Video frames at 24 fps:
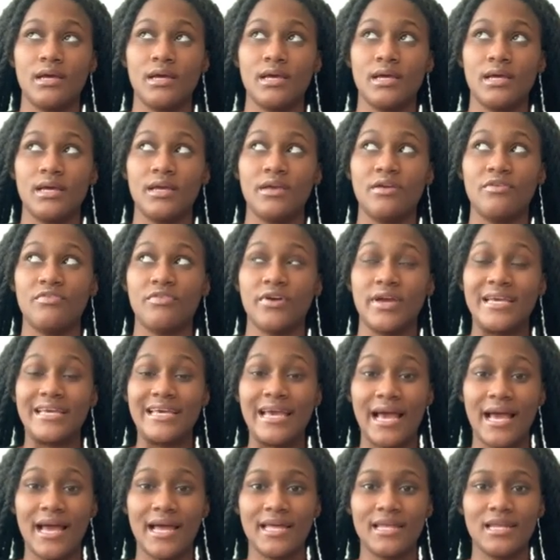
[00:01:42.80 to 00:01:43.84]
if I
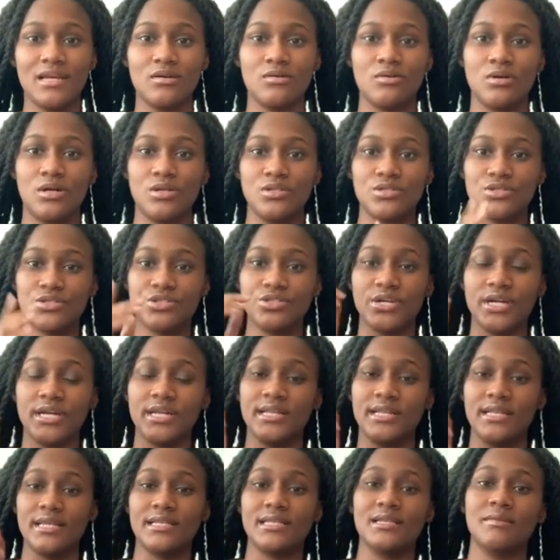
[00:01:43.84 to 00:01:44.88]
can, I will also try to
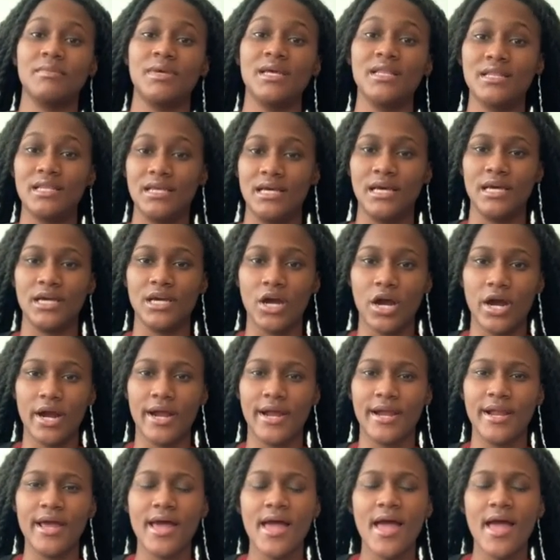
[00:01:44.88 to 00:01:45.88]
link them in the iCard.